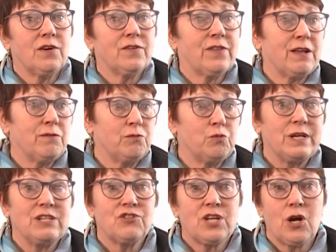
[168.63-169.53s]
or they
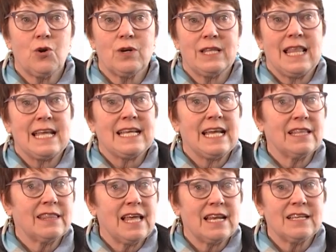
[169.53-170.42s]
reach out and they
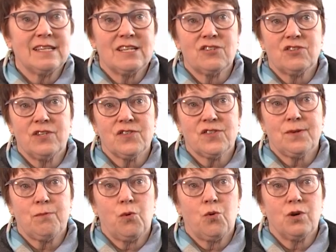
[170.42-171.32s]
get that additional
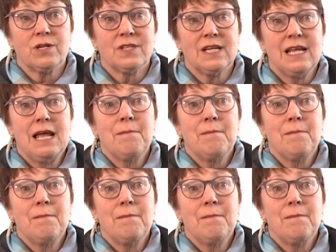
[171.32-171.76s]
support.